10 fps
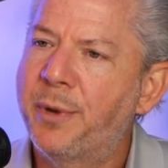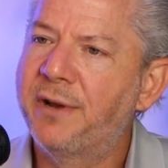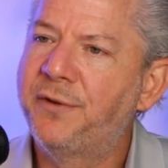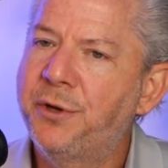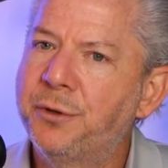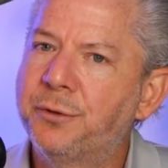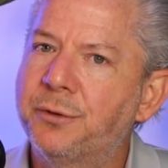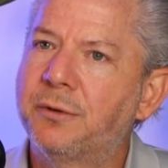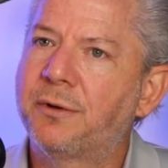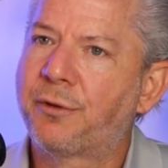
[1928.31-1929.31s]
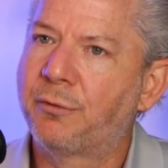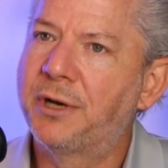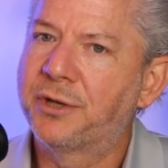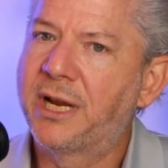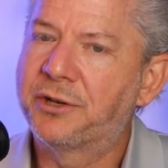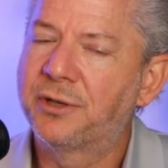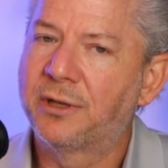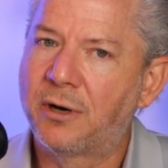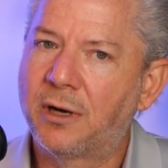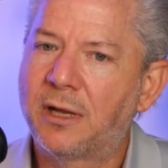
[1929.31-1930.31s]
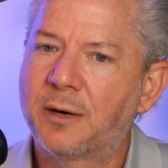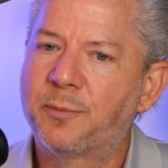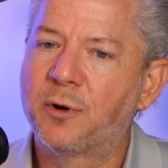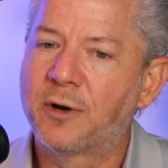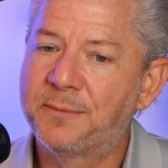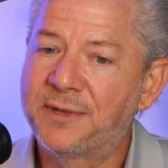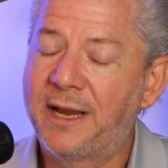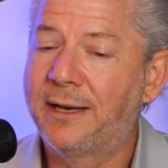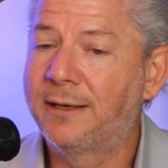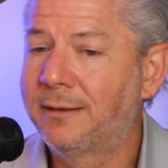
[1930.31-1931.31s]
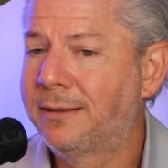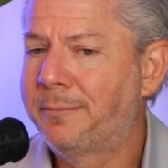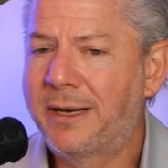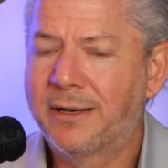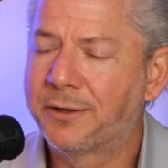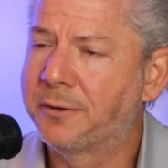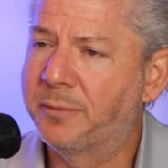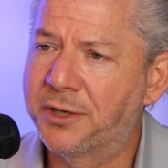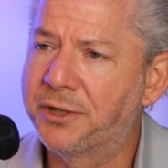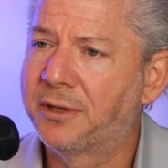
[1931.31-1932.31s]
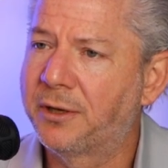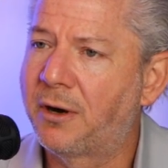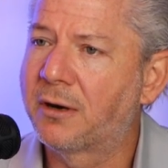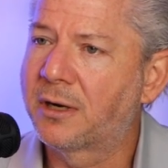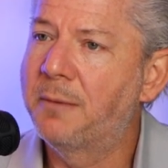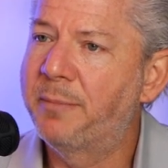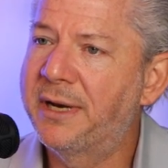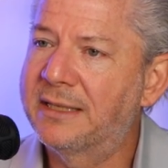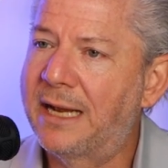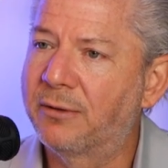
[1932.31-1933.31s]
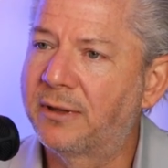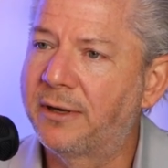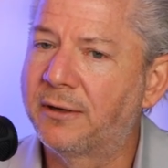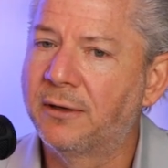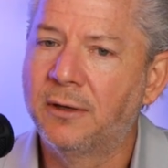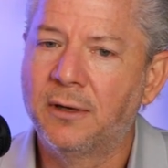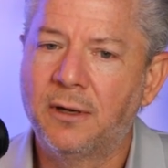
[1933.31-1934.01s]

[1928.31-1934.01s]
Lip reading: But if you, through education, there are a lot of programs, and depending on your budget, there are companies out there,